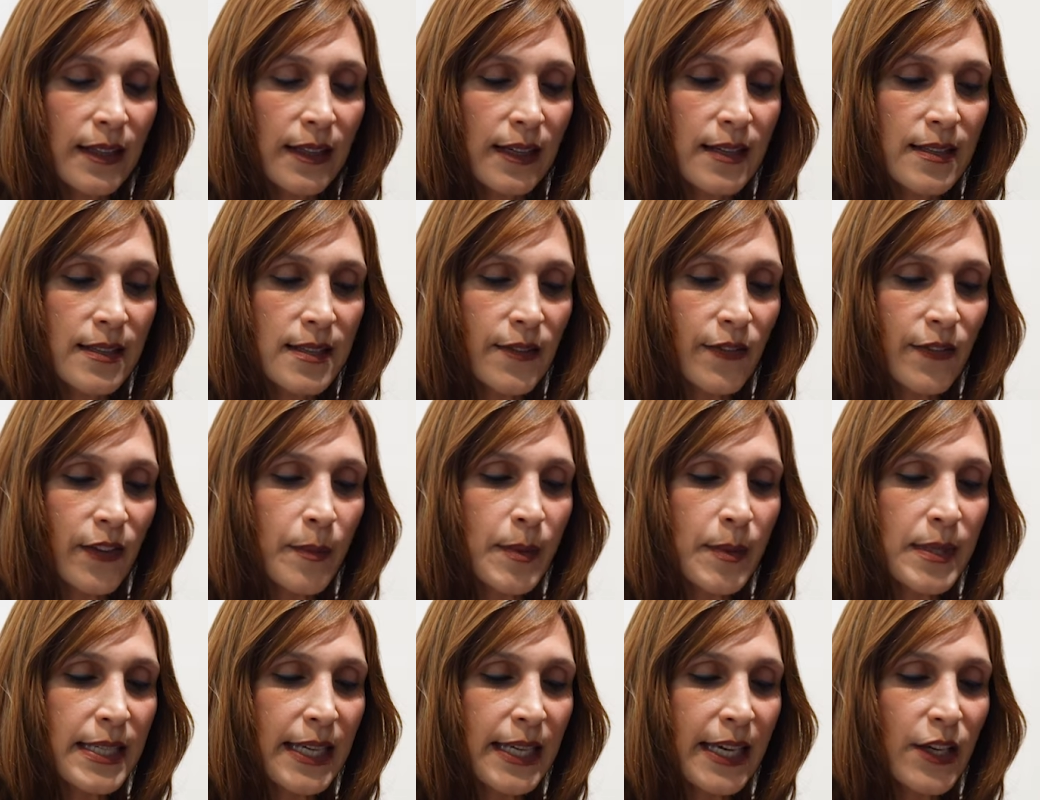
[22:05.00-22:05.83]
a list of
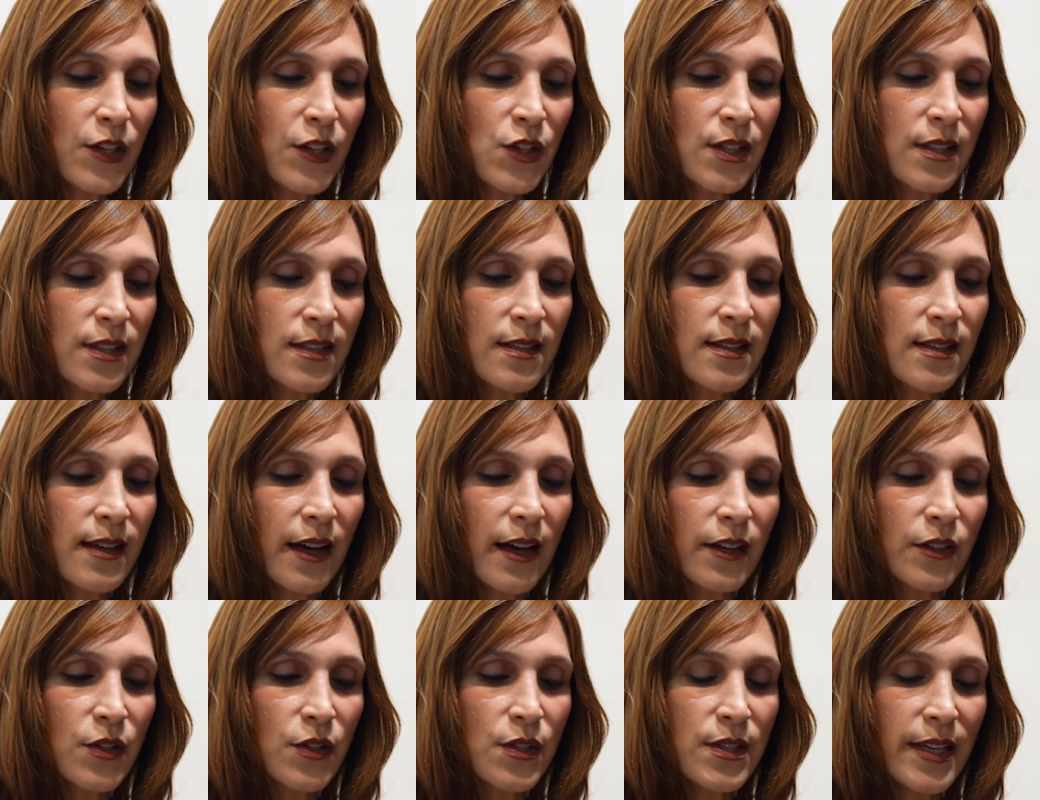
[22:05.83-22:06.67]
limitations the
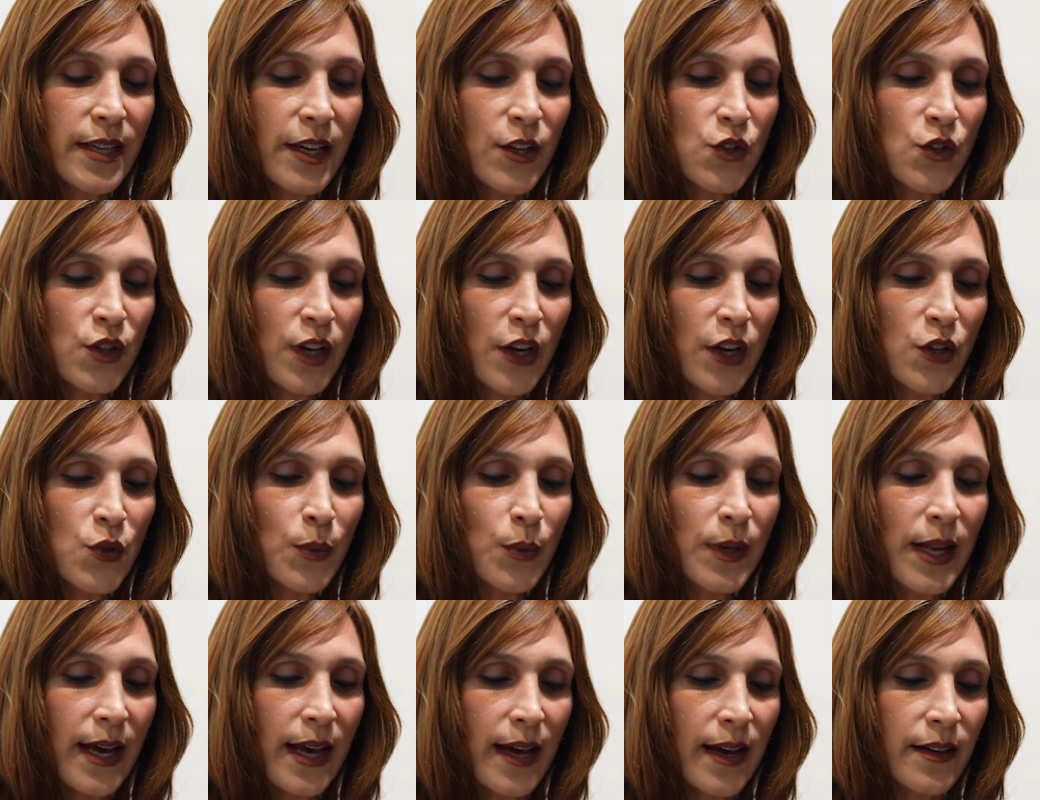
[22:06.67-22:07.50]
doctor said Josh
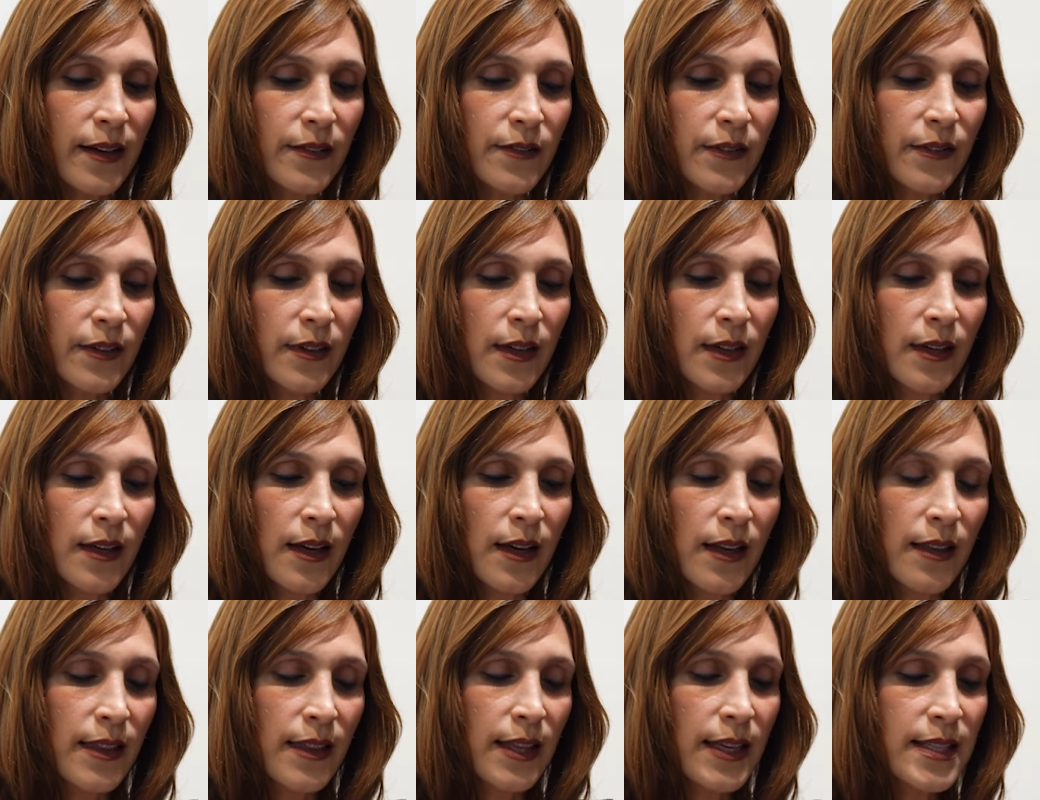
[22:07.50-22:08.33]
would have,
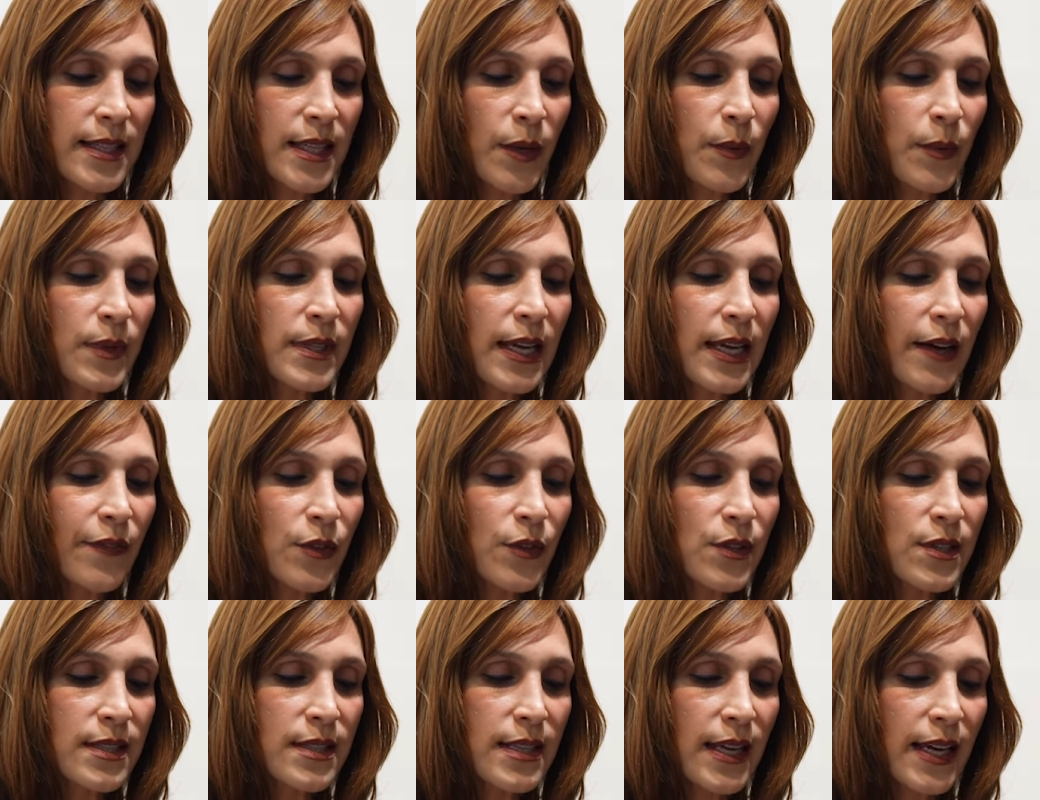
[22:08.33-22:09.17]
things he would
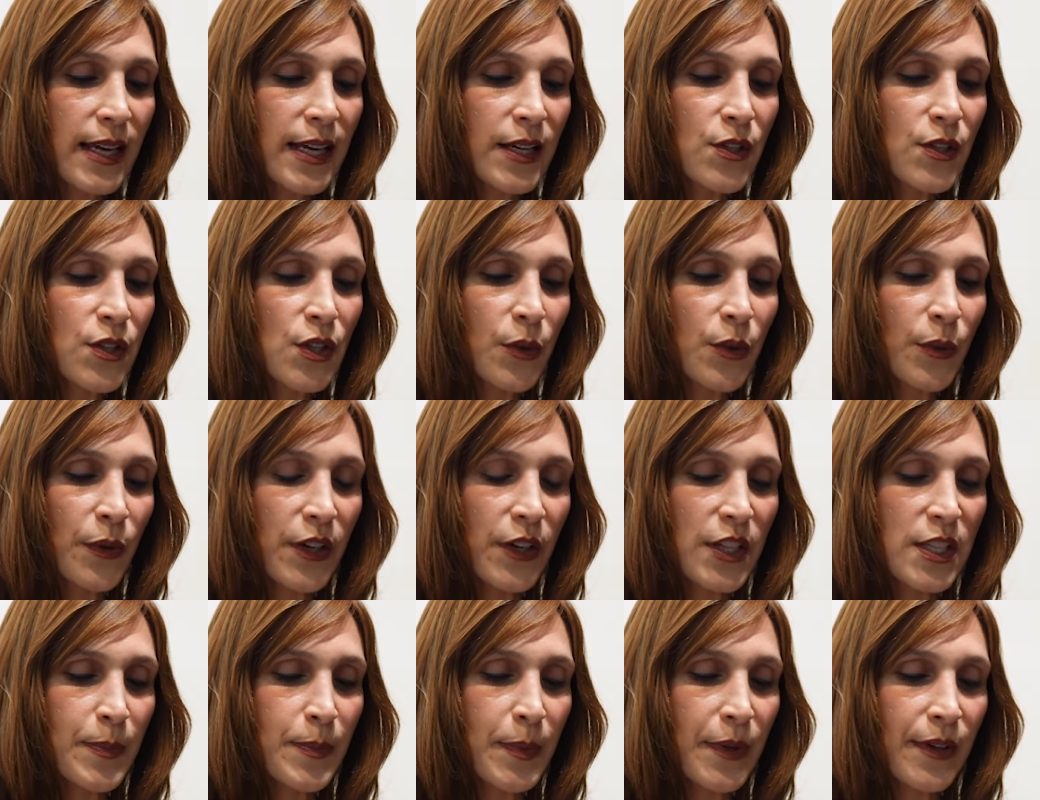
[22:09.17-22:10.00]
never say, do, or
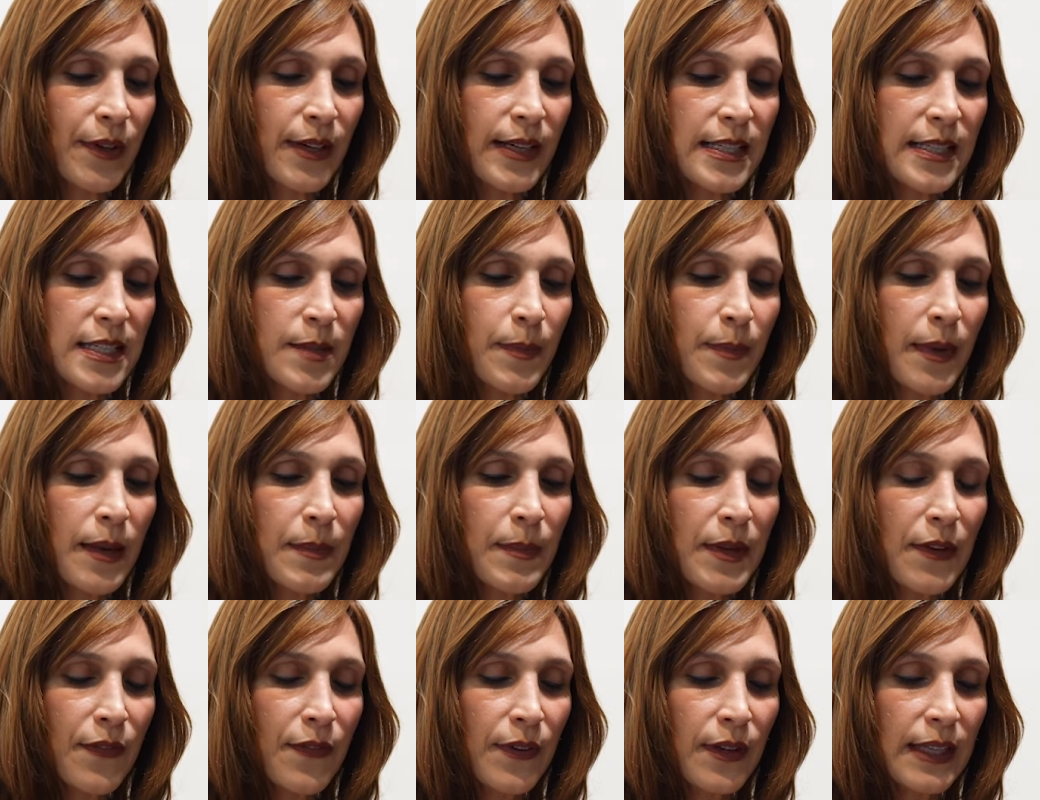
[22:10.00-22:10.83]
experience,
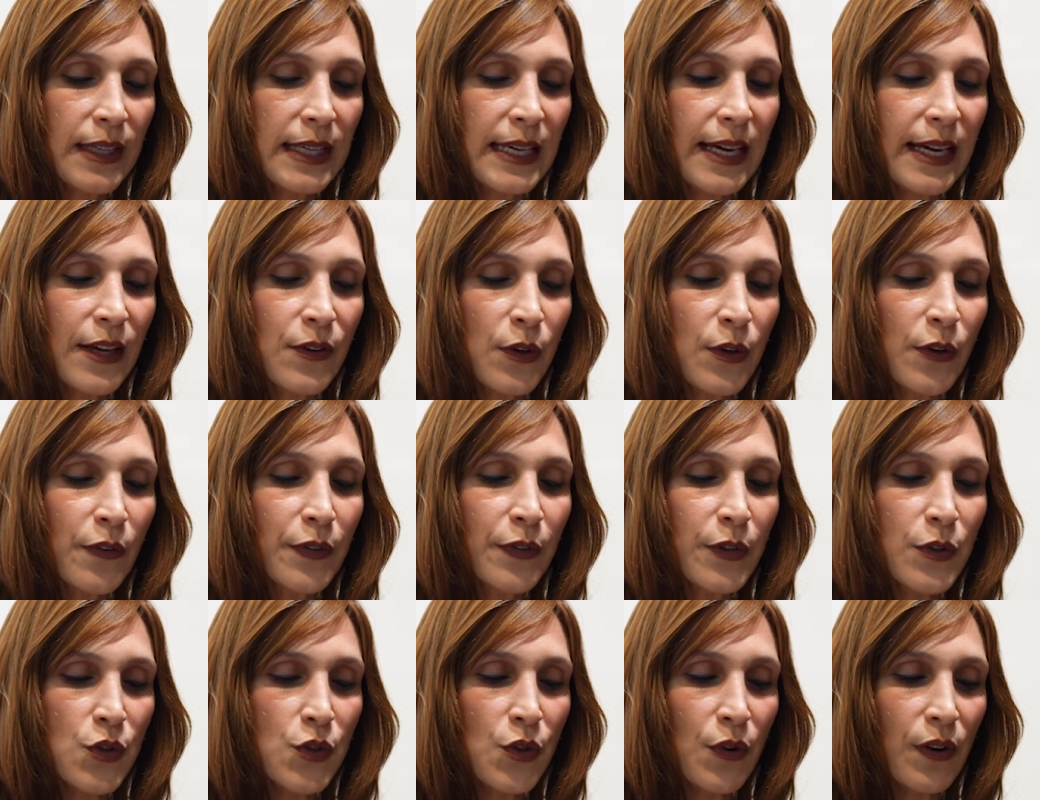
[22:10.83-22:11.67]
made me feel he had no
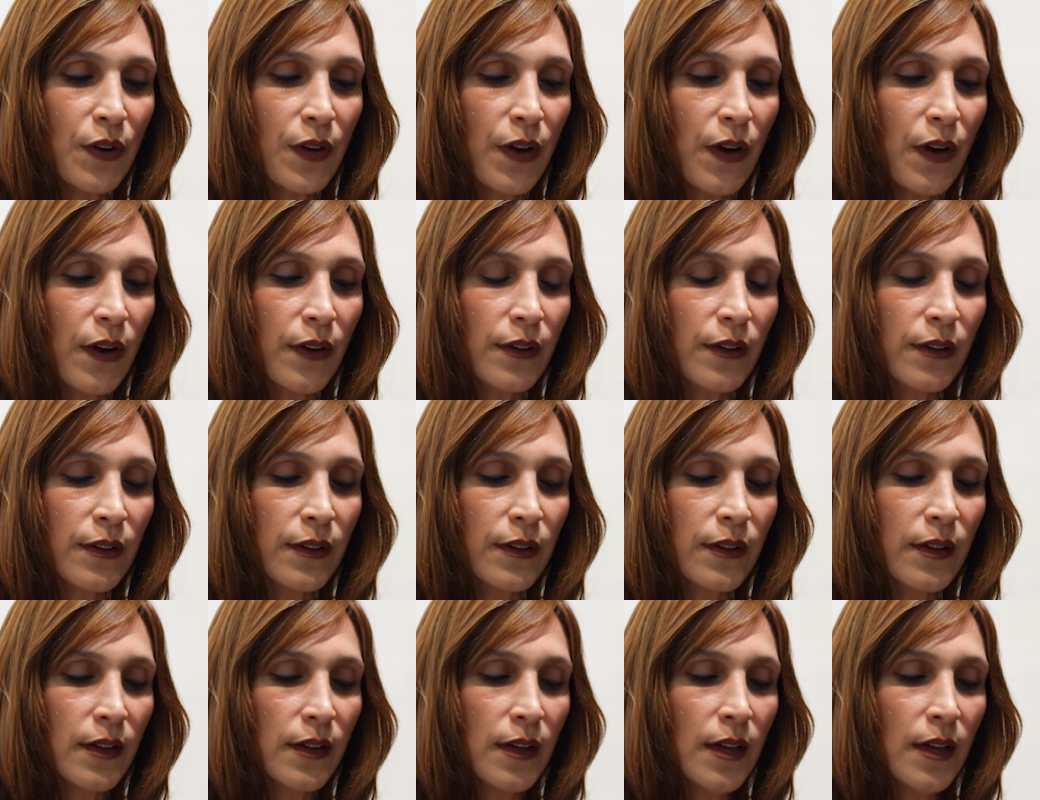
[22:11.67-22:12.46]
future at all.